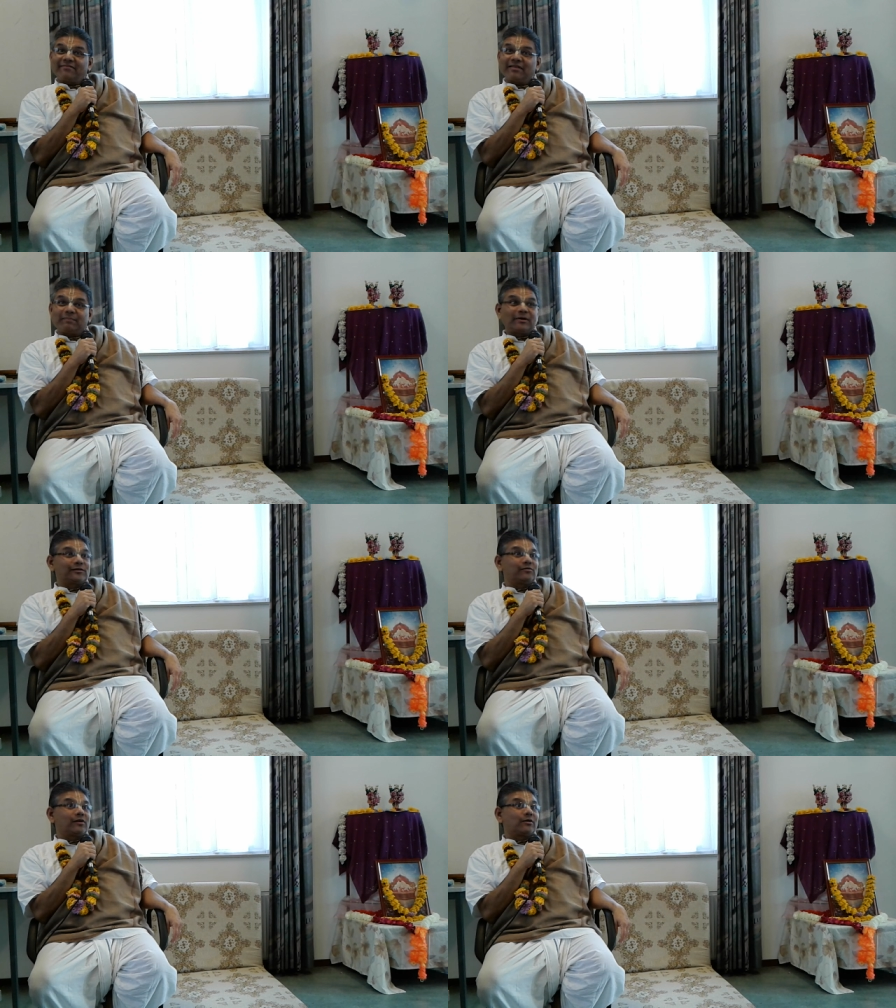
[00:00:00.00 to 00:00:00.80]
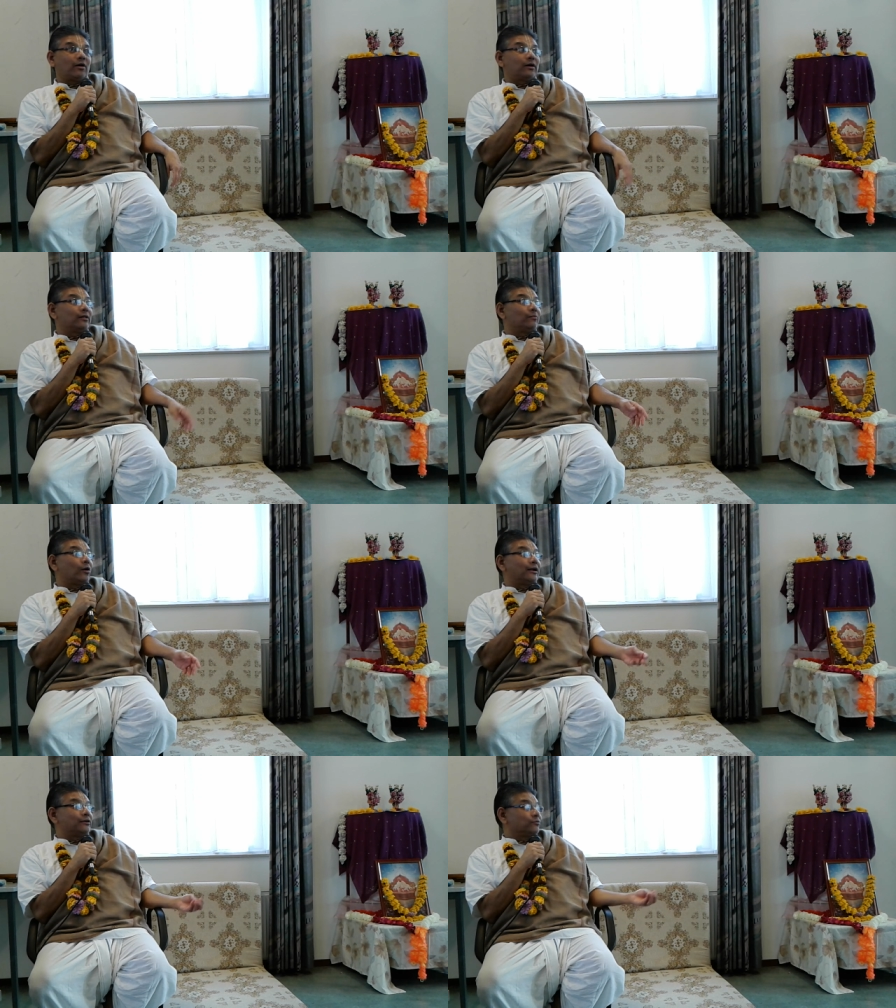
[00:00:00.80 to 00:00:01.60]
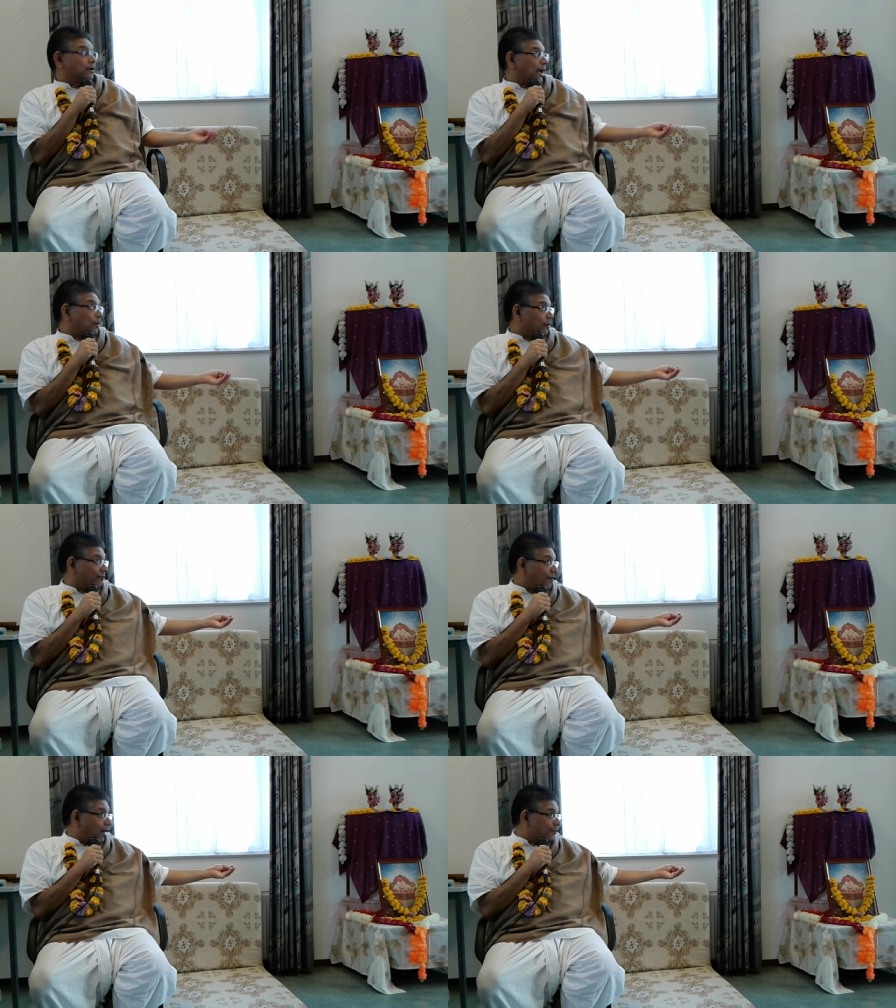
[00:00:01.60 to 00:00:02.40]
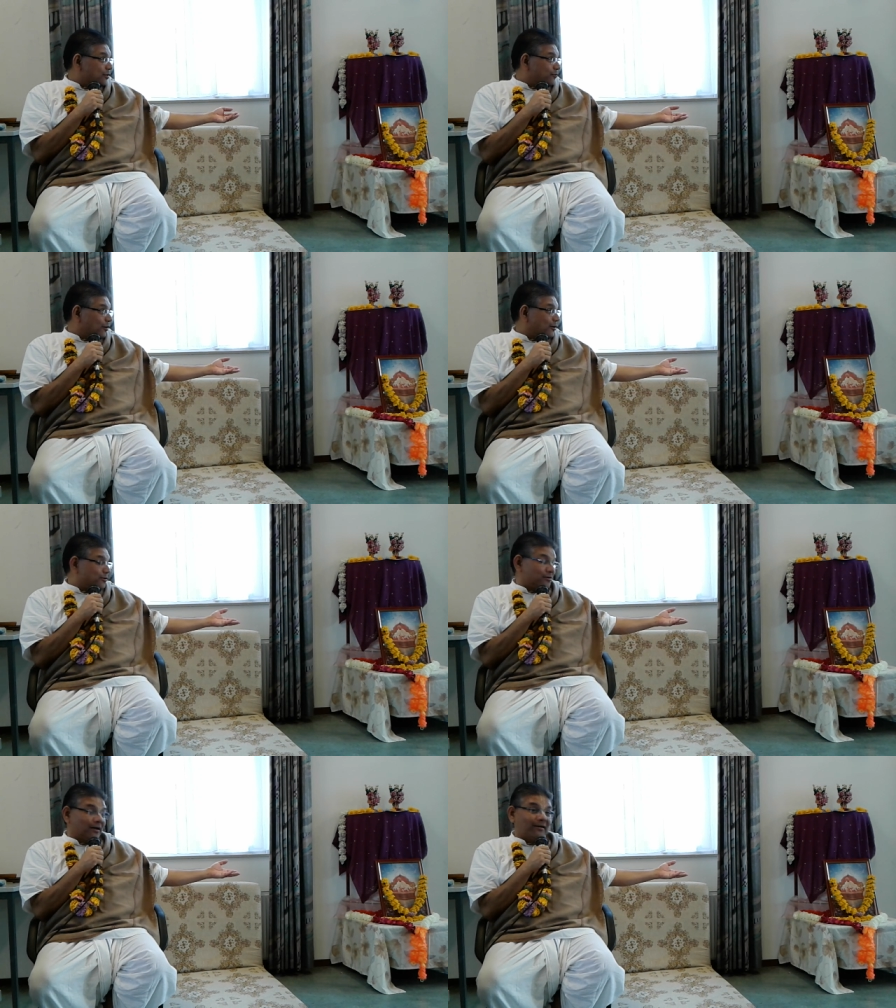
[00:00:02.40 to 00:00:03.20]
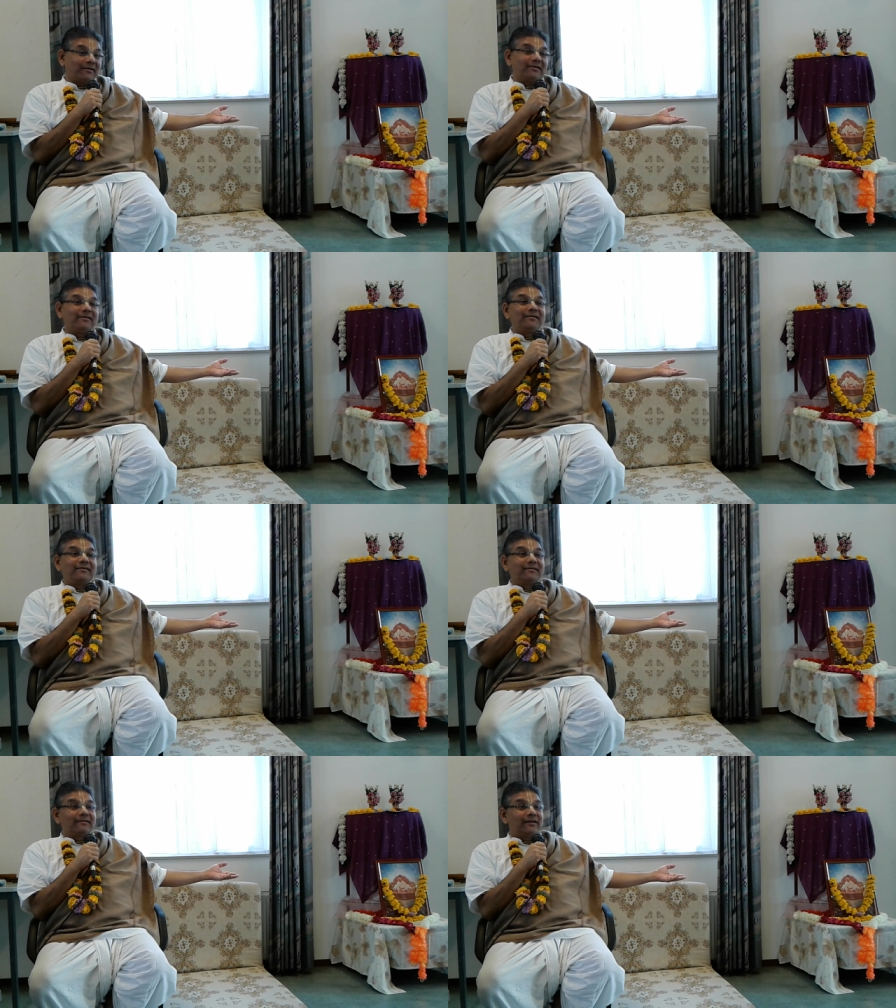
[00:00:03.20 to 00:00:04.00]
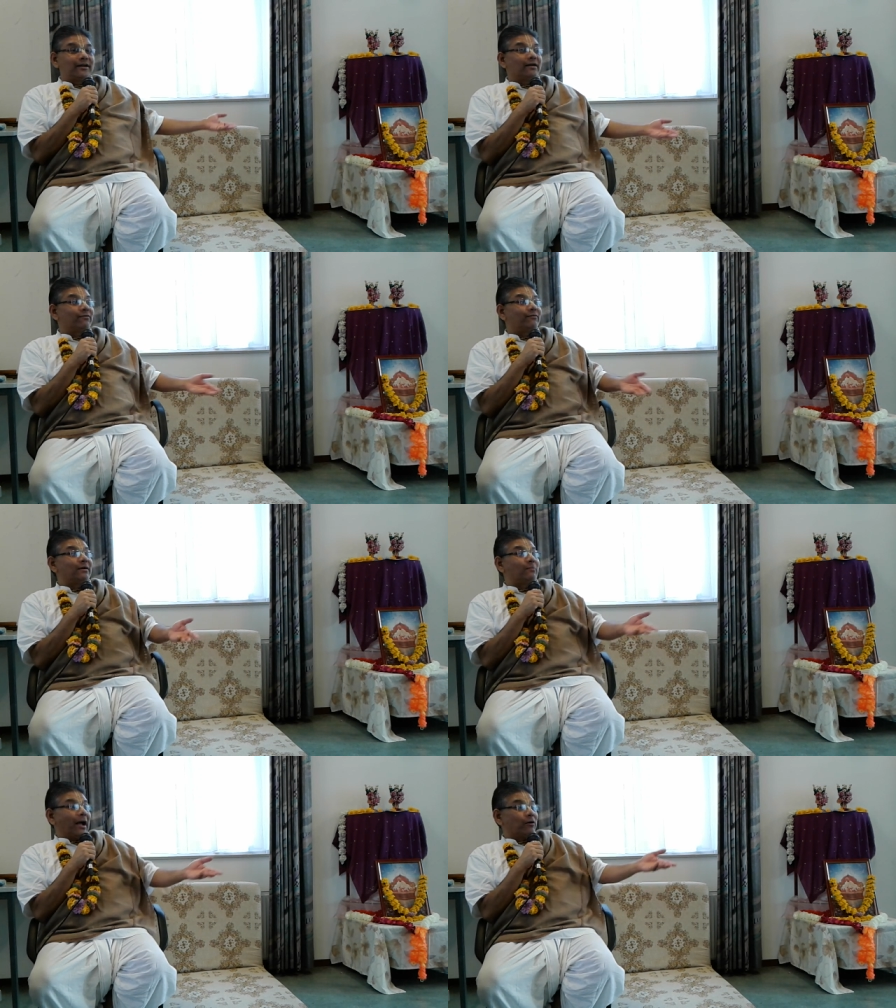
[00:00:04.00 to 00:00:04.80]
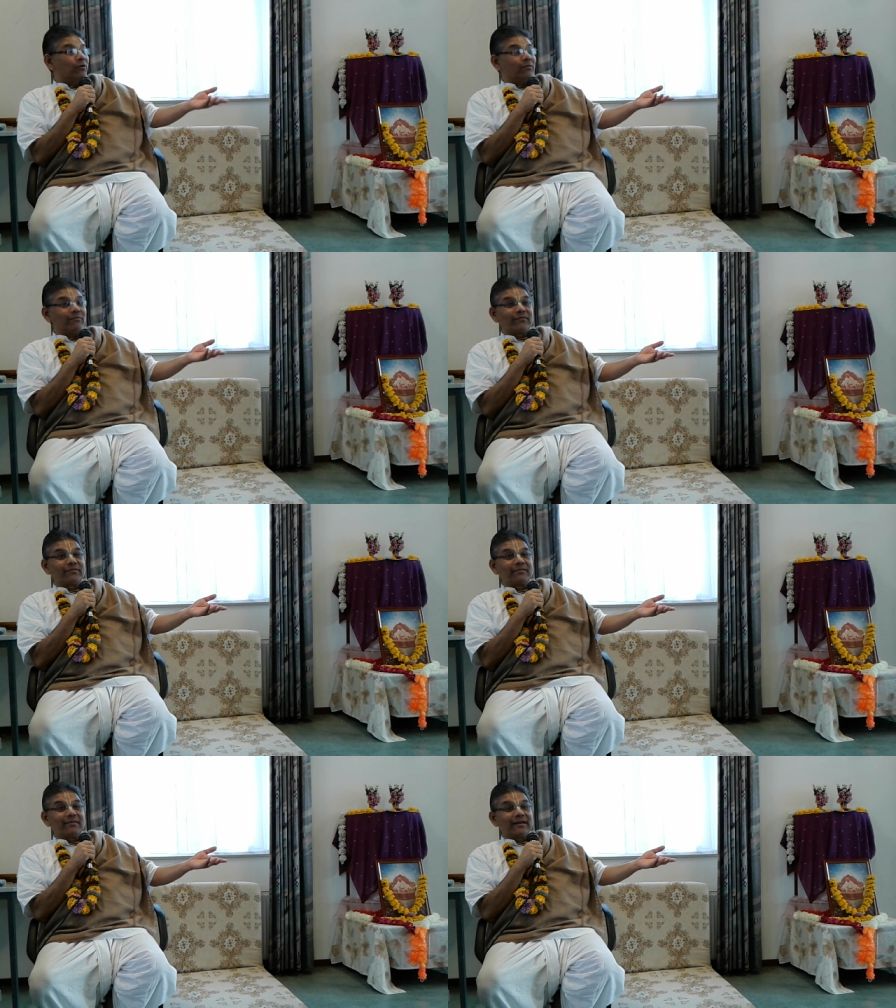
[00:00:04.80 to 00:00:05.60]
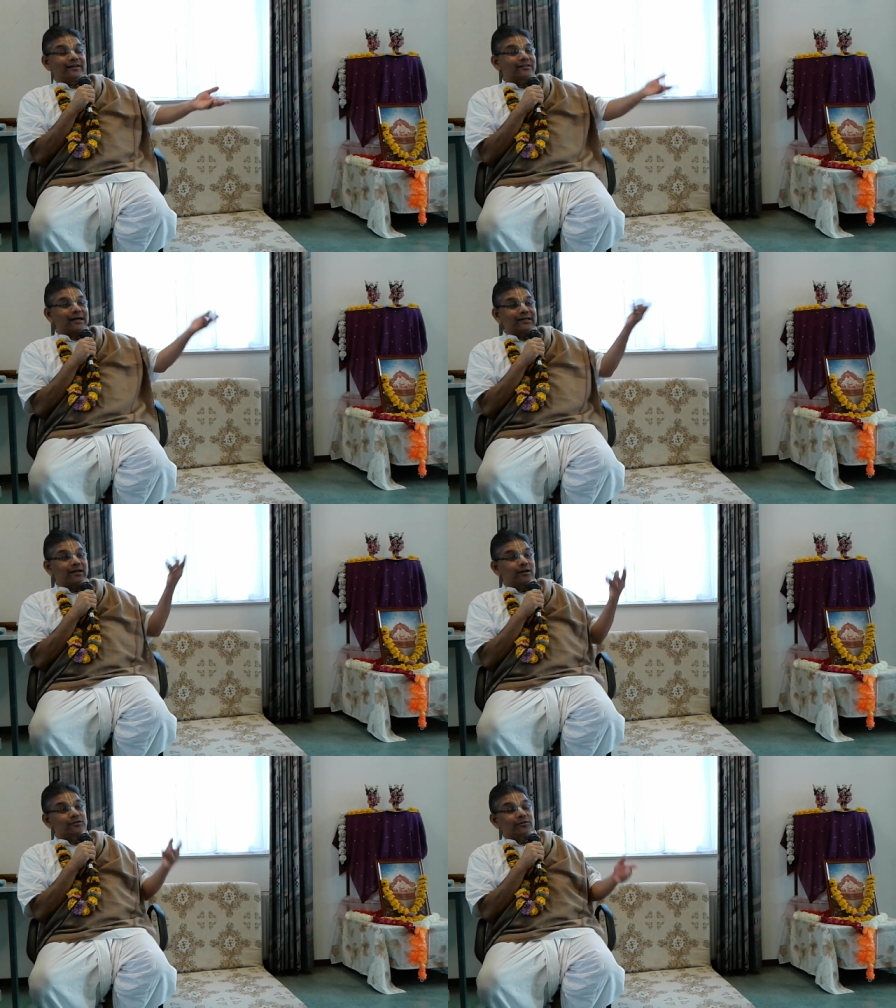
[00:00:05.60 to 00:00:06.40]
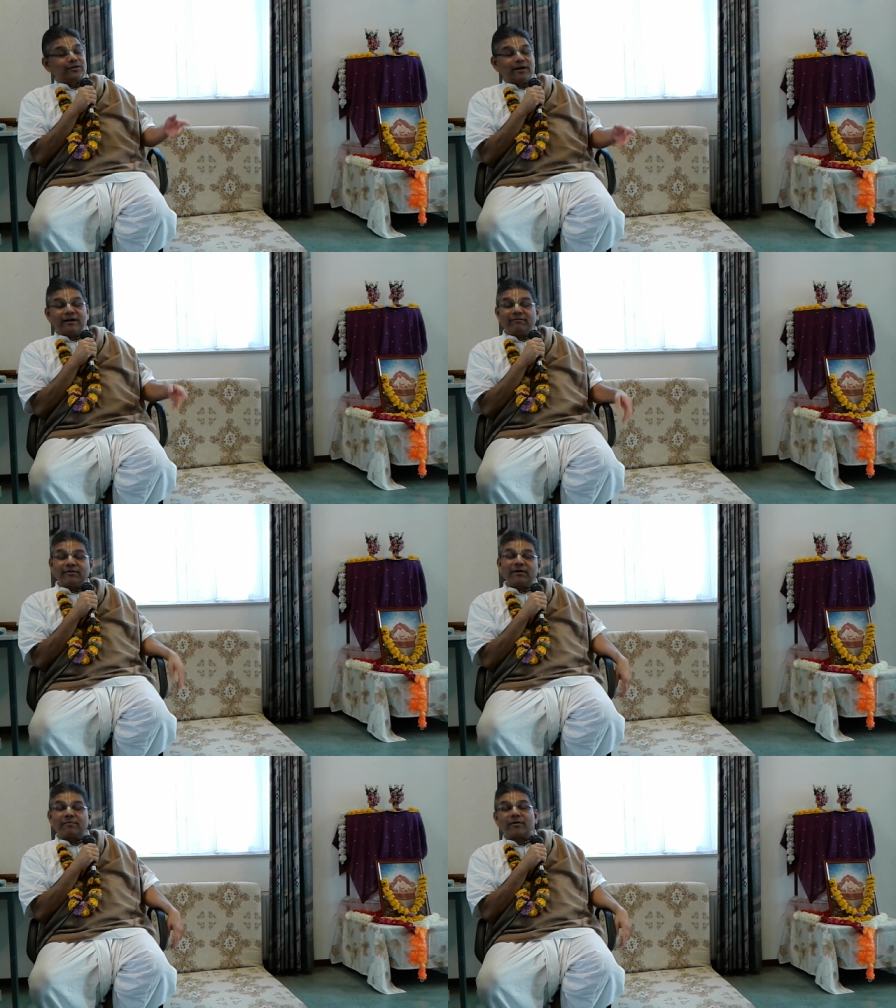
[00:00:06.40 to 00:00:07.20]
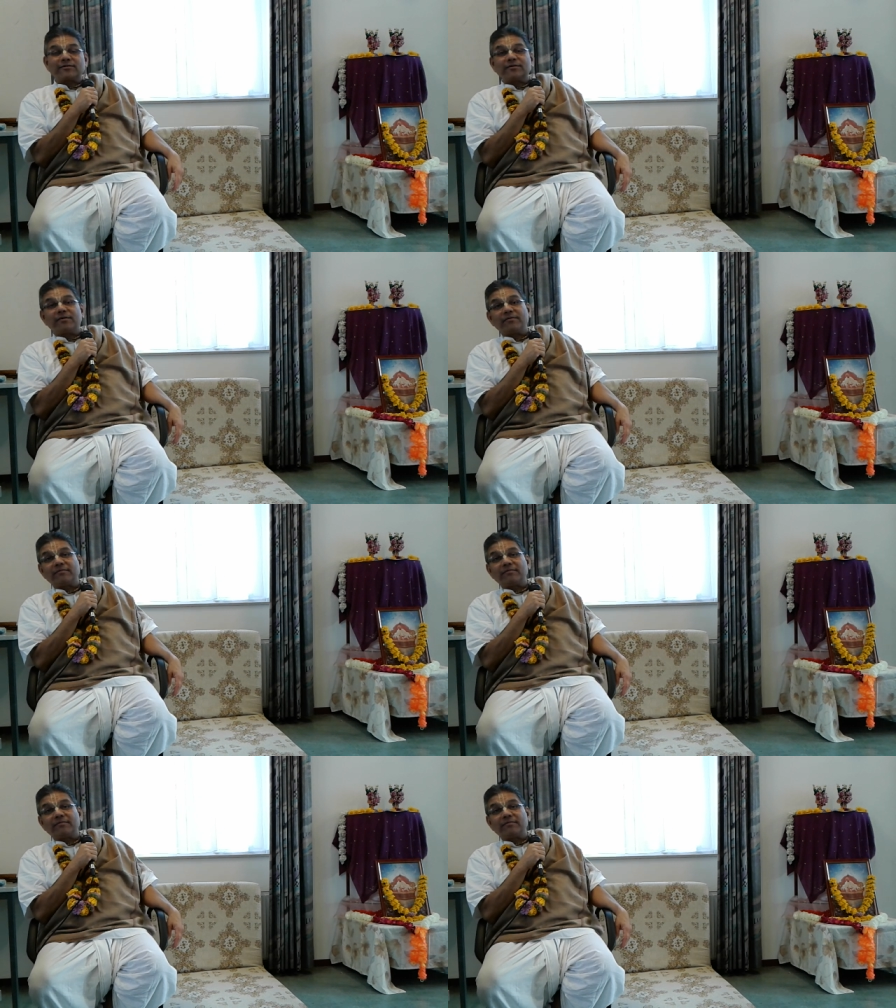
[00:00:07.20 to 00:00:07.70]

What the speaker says: The person who had gone in the morning to gather flowers for Krishna, he never went back home. He started associating with that prostitute.